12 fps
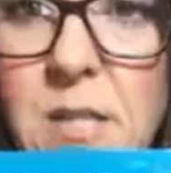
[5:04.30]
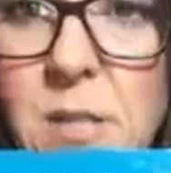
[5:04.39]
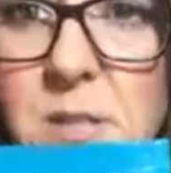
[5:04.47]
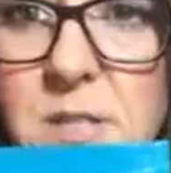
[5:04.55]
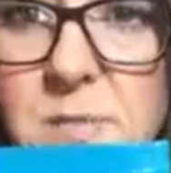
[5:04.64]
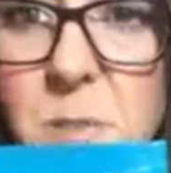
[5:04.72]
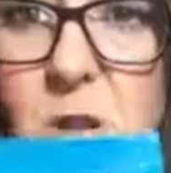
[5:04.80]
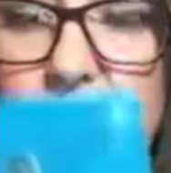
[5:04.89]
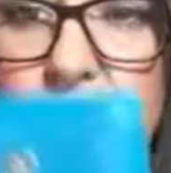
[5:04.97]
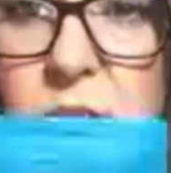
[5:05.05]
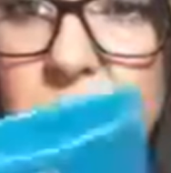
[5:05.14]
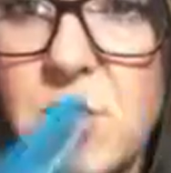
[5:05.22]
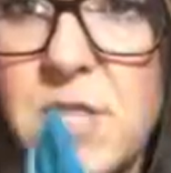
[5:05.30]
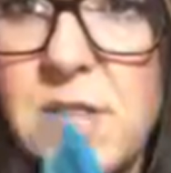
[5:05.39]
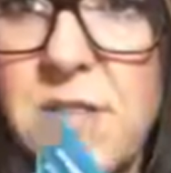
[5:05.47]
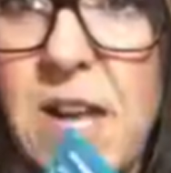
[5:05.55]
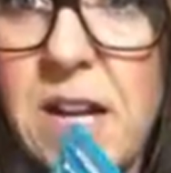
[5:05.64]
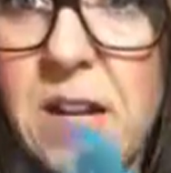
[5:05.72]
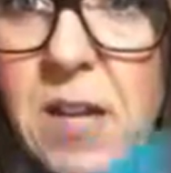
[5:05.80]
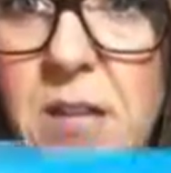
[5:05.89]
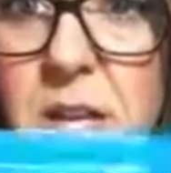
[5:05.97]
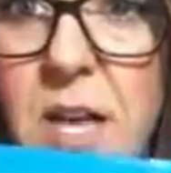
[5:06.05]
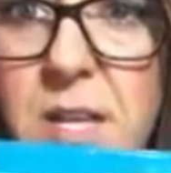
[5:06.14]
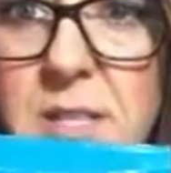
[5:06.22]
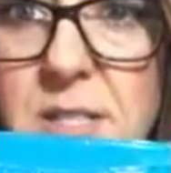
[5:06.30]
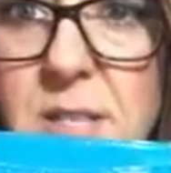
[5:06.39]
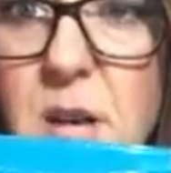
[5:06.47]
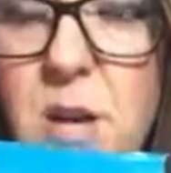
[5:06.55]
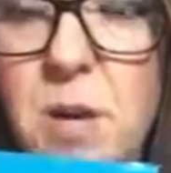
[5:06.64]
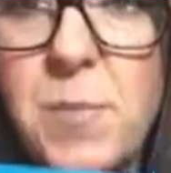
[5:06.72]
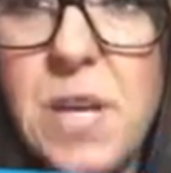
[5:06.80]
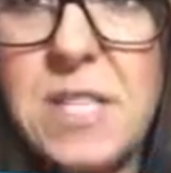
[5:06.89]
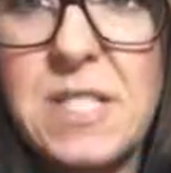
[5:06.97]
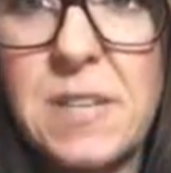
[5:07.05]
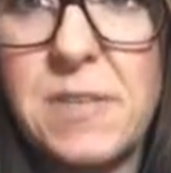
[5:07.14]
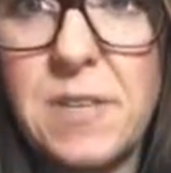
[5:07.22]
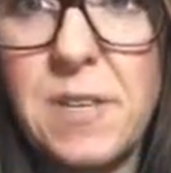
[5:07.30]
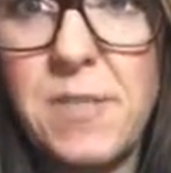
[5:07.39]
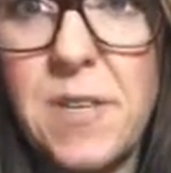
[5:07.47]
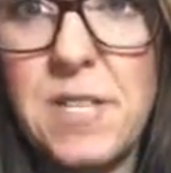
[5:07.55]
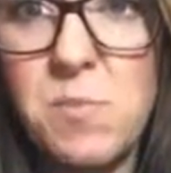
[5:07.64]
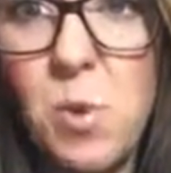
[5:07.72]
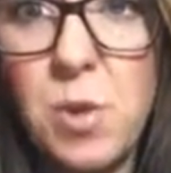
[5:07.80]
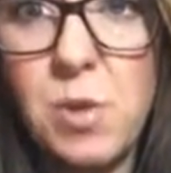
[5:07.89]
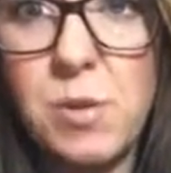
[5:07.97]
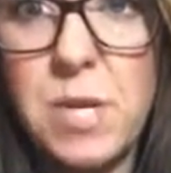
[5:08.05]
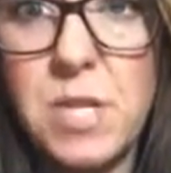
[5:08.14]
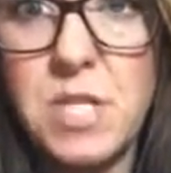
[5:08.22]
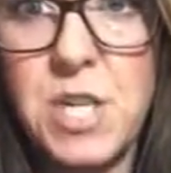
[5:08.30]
It looks smaller than just the flat card case, but it definitely fits more, including